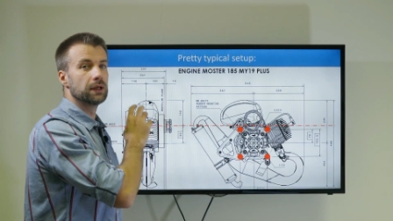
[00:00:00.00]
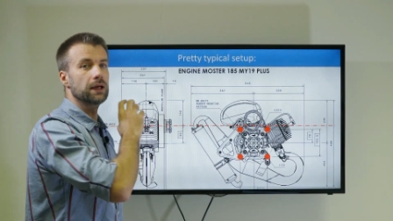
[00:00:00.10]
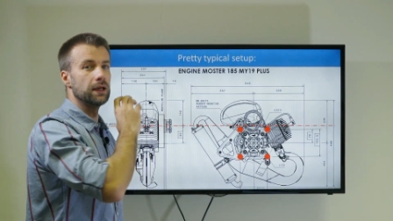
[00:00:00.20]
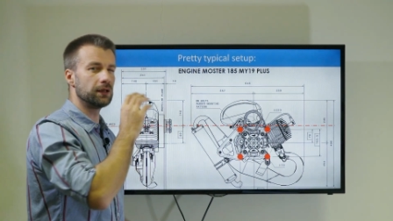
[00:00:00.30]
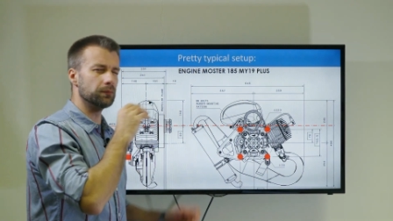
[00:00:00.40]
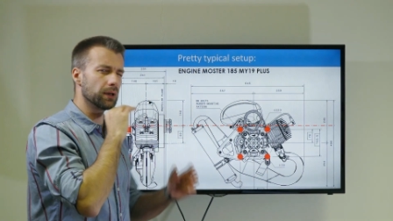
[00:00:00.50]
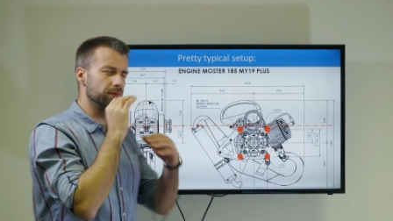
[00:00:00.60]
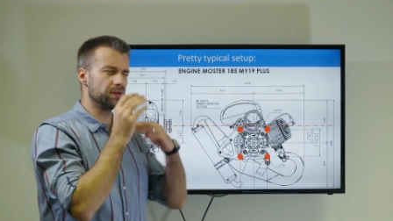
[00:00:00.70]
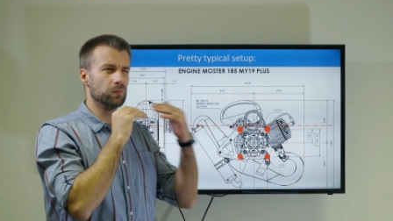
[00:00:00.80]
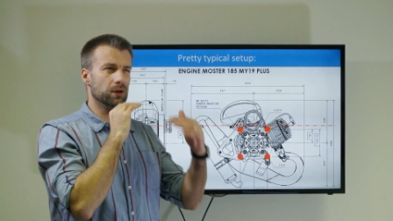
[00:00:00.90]
and
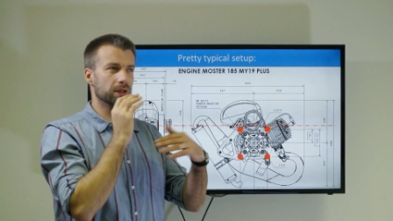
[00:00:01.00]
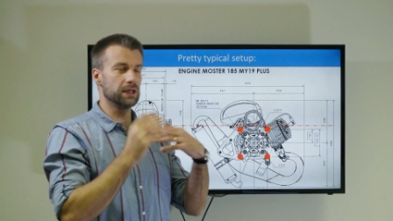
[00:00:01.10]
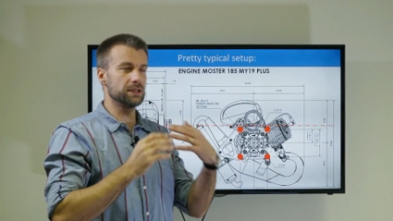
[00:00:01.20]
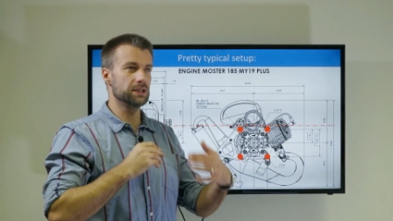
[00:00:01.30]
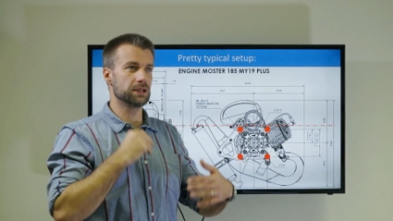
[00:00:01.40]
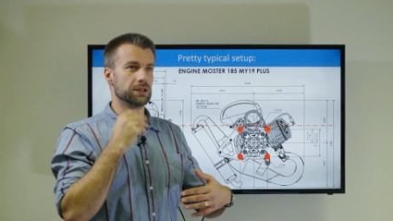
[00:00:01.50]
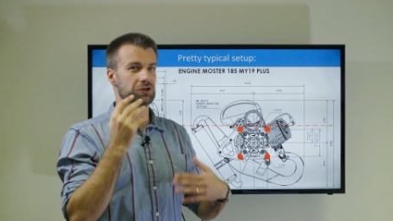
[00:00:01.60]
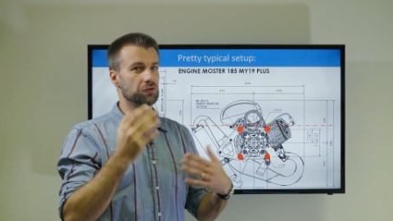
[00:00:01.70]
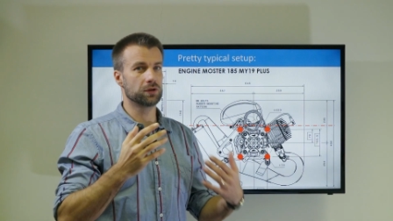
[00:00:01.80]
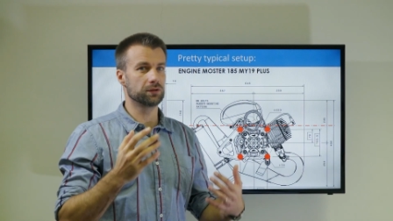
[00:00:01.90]
about the 180
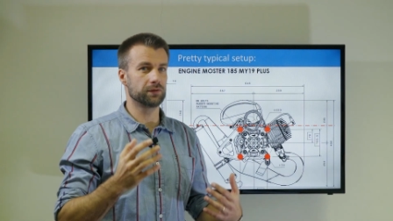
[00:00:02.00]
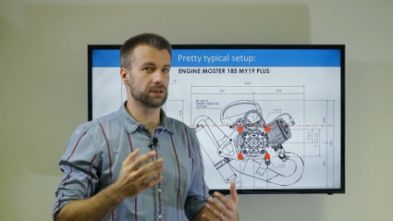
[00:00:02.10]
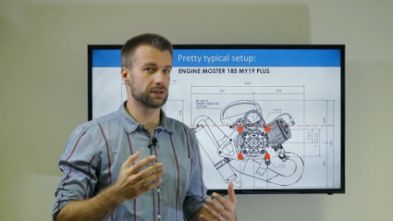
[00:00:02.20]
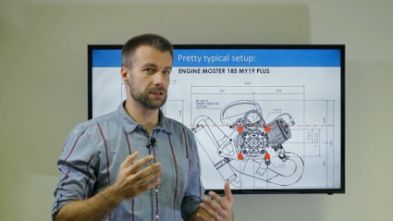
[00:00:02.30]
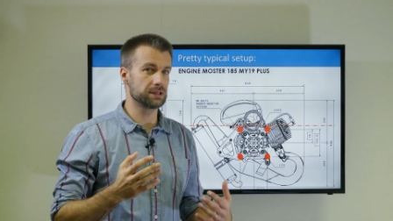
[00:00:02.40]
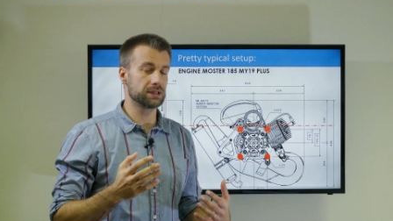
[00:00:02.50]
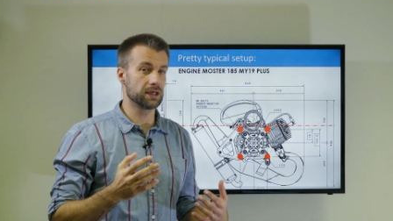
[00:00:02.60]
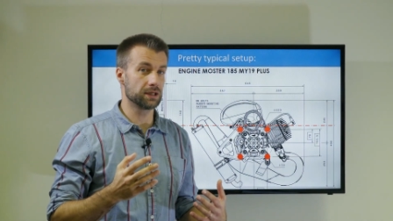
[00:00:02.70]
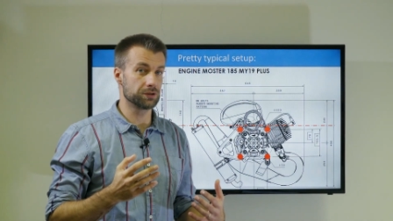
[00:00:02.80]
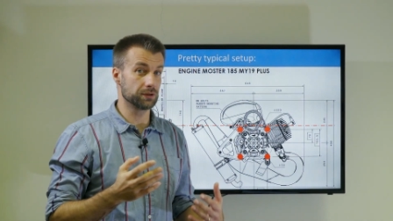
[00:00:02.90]
200 cc
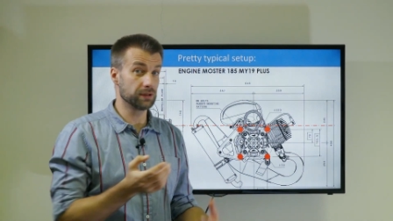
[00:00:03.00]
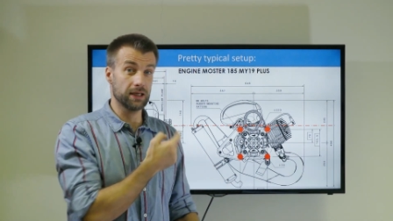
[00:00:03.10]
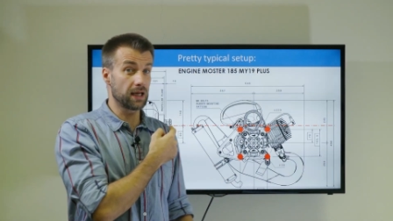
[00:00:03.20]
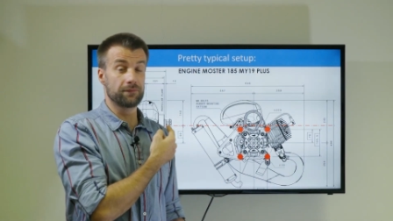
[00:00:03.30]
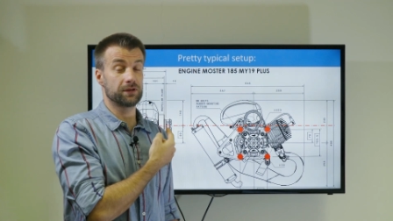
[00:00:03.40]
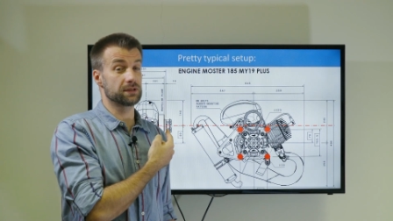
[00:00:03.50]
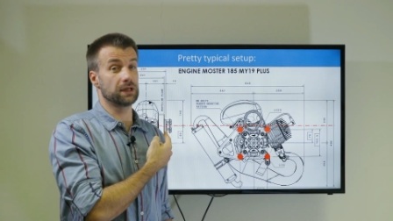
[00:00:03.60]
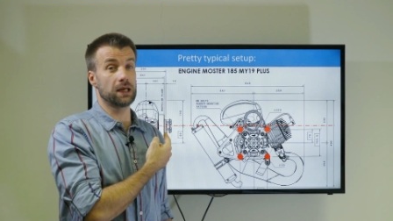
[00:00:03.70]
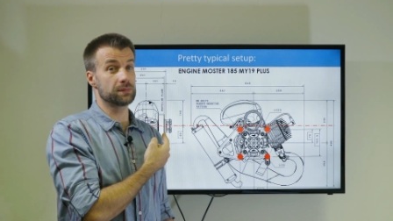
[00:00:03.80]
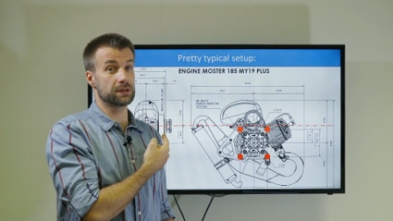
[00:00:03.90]
engine they have the
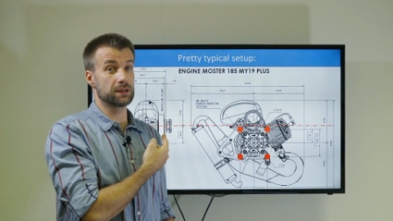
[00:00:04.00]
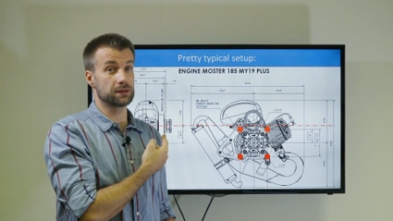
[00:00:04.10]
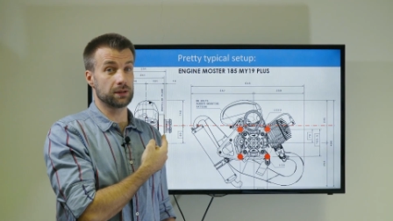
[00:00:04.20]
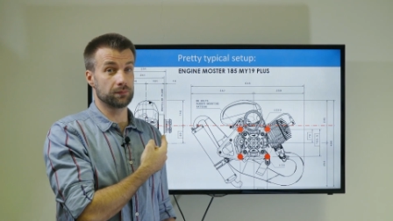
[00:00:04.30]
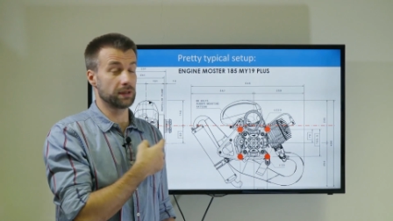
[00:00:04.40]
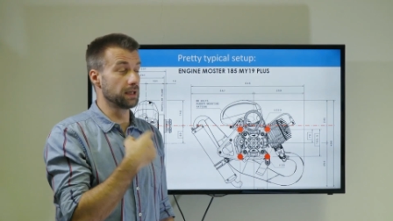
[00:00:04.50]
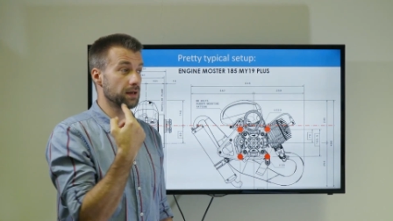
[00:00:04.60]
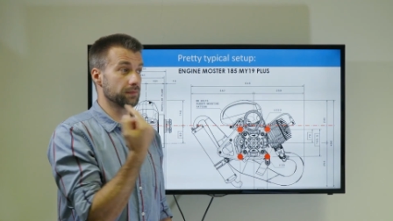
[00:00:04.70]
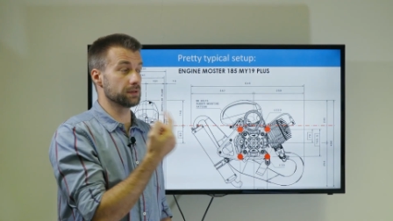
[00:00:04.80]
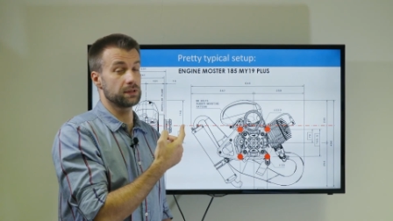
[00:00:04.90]
same system they
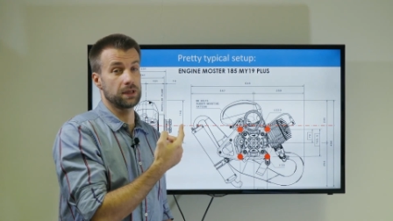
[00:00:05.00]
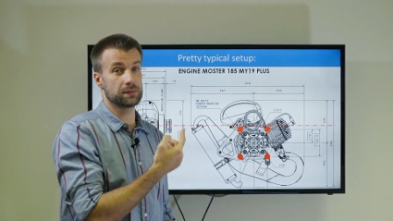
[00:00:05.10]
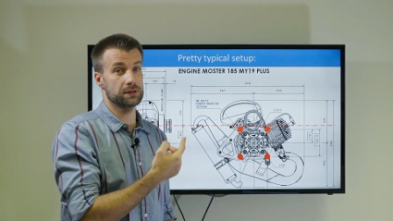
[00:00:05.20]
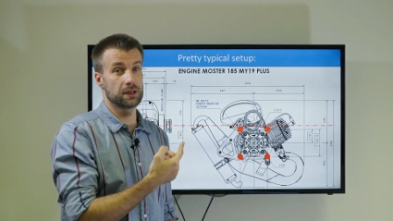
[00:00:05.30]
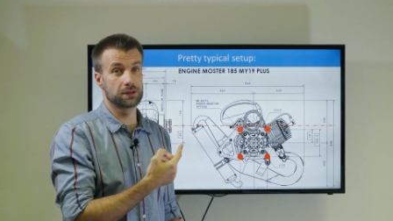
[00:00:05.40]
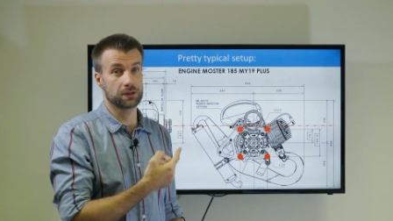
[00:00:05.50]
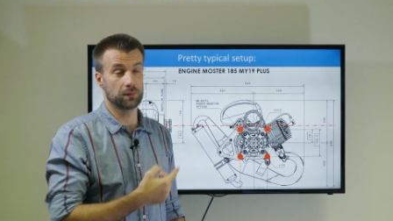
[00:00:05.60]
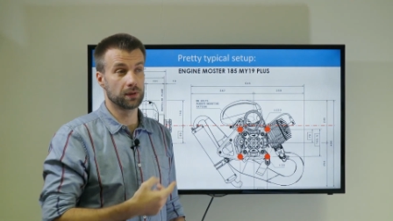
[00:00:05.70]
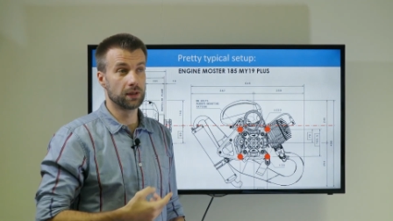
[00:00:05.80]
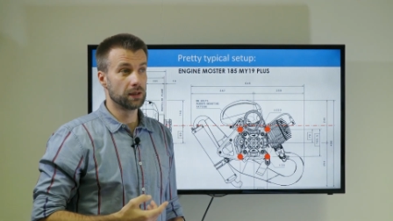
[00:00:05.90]
have the same setup